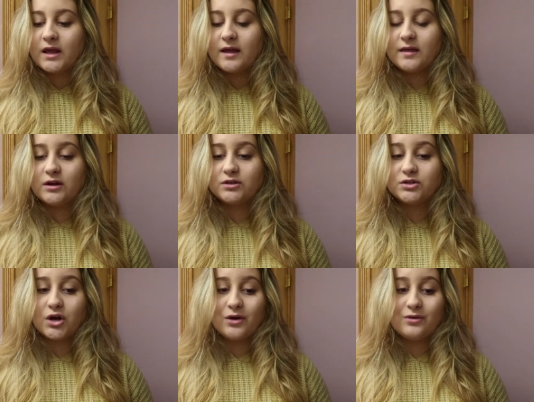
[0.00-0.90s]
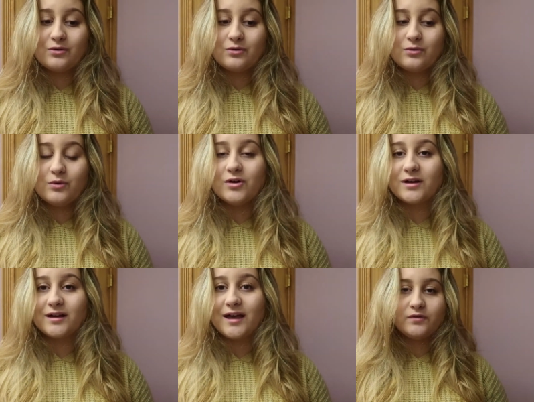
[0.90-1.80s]
and then I'll start
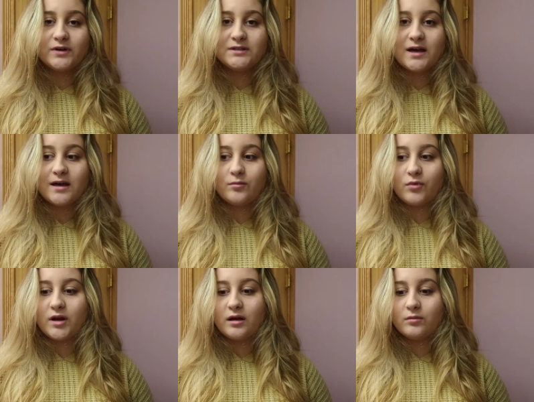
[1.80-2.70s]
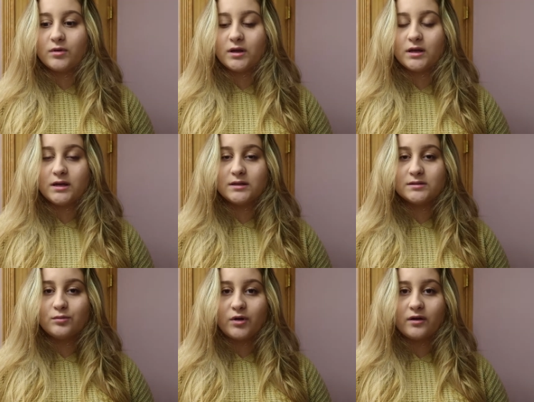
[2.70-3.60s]
work. It'll be a fun time. Right now I'm probably gonna get
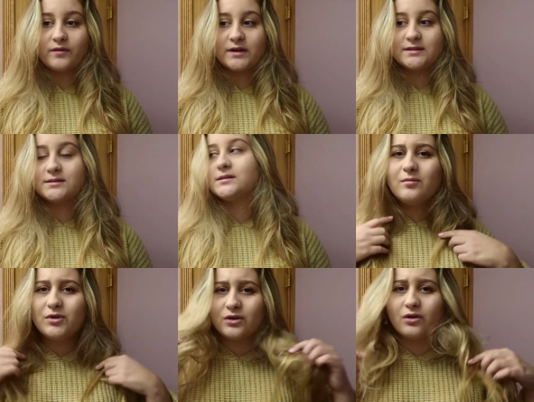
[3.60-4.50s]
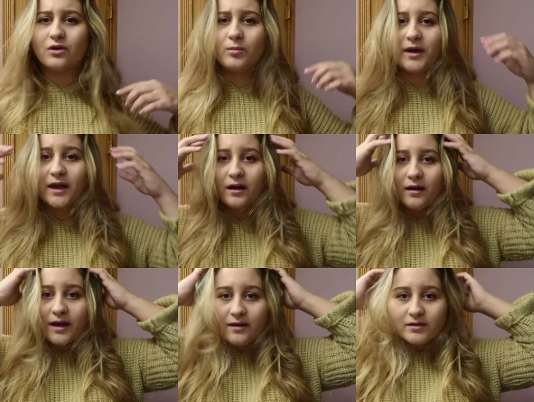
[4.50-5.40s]
some breakfast. I think I'm gonna curl my
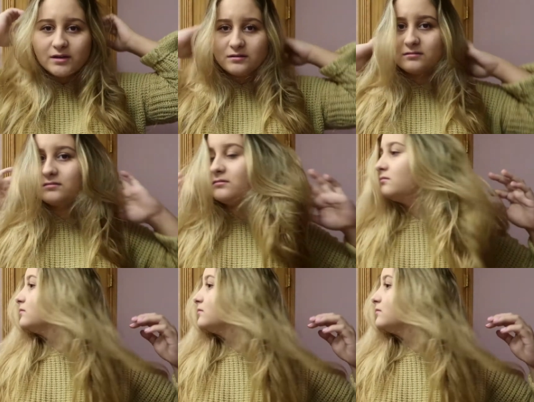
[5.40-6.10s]
hair. I haven't